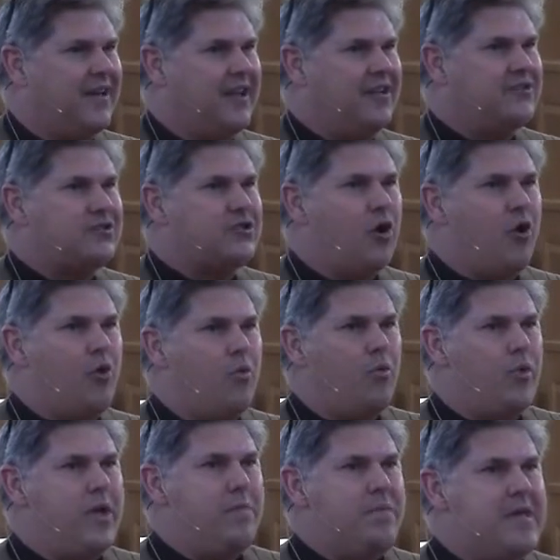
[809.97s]
And so
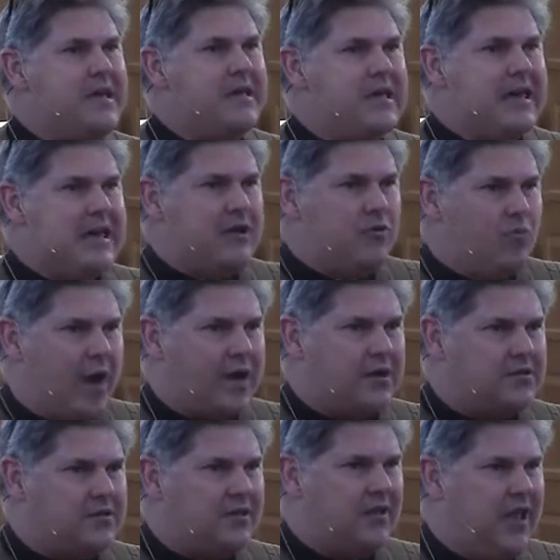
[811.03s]
we begin
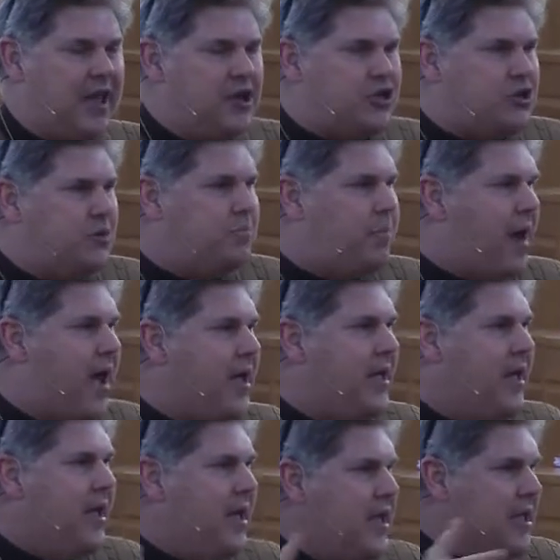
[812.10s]
reconciliation by
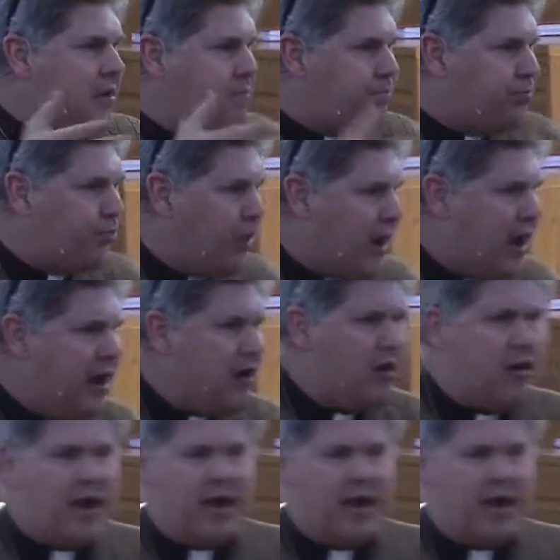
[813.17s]
in prayer